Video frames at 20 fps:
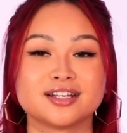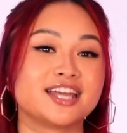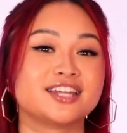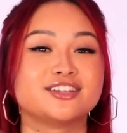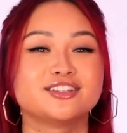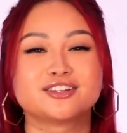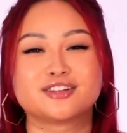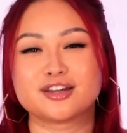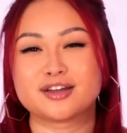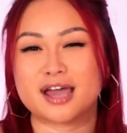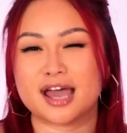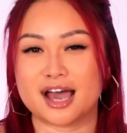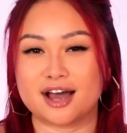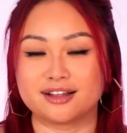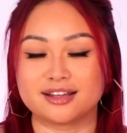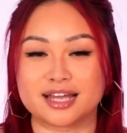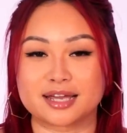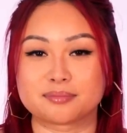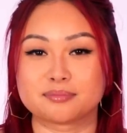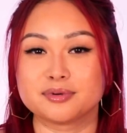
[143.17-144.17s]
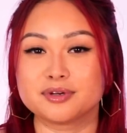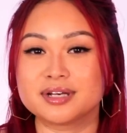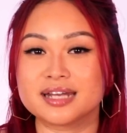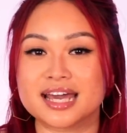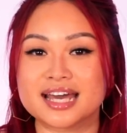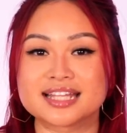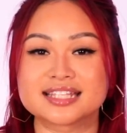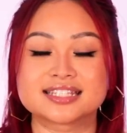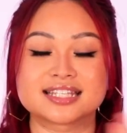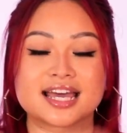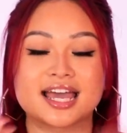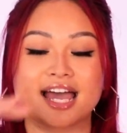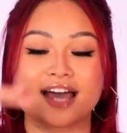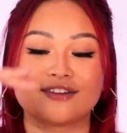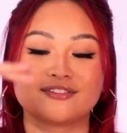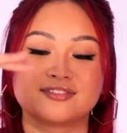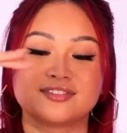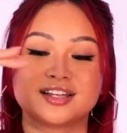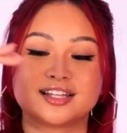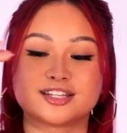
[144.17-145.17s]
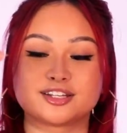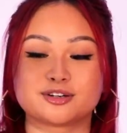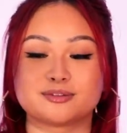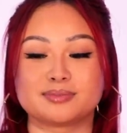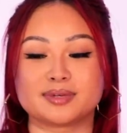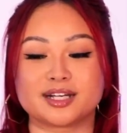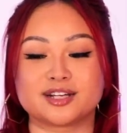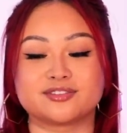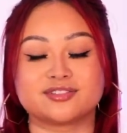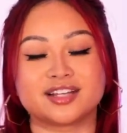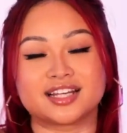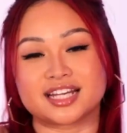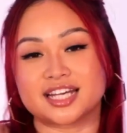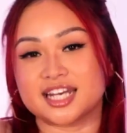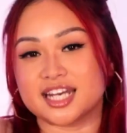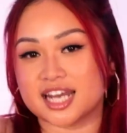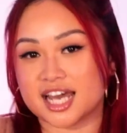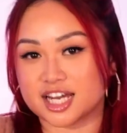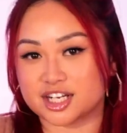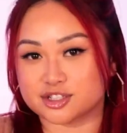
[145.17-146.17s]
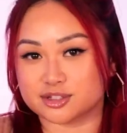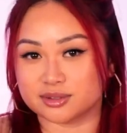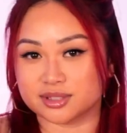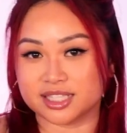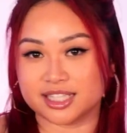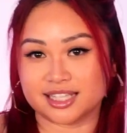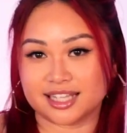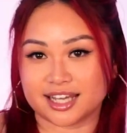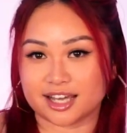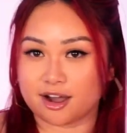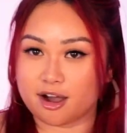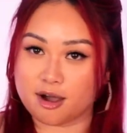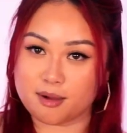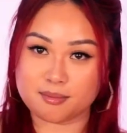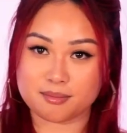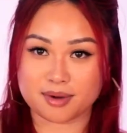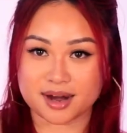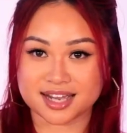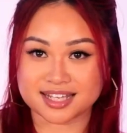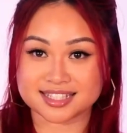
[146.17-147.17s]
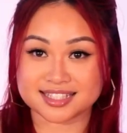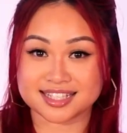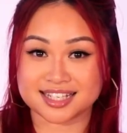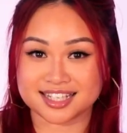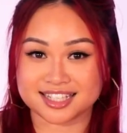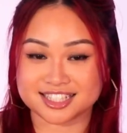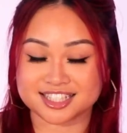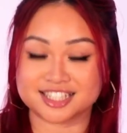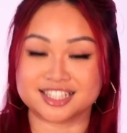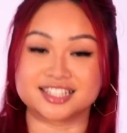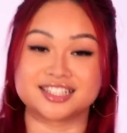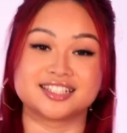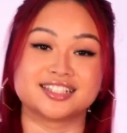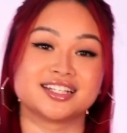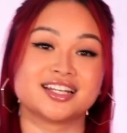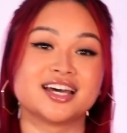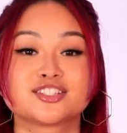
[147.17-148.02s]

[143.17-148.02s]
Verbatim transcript: And you know how, like brunettes, they have a little bit of like a naturally like ombre section.